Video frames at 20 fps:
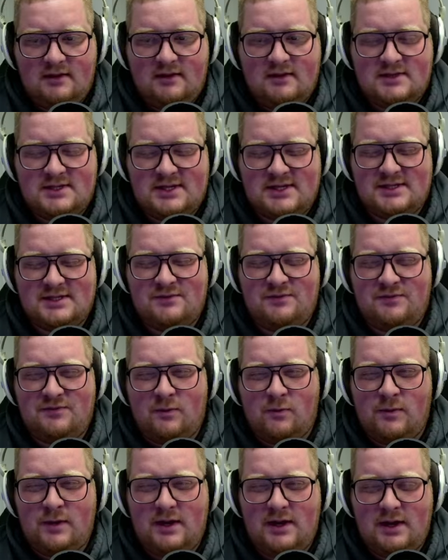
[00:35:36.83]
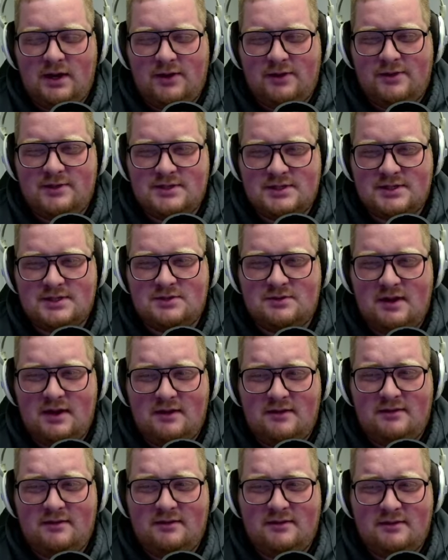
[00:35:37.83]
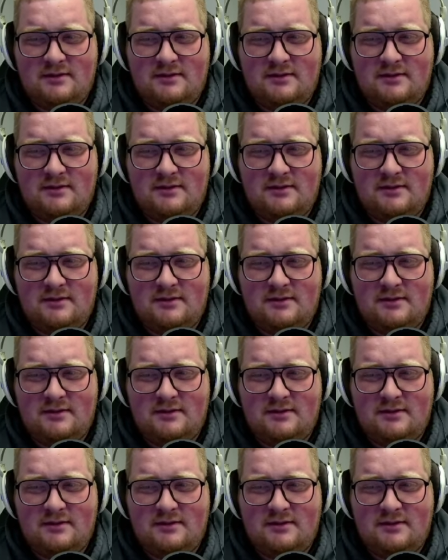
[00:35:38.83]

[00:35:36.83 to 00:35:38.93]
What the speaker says: So that's $40 this round.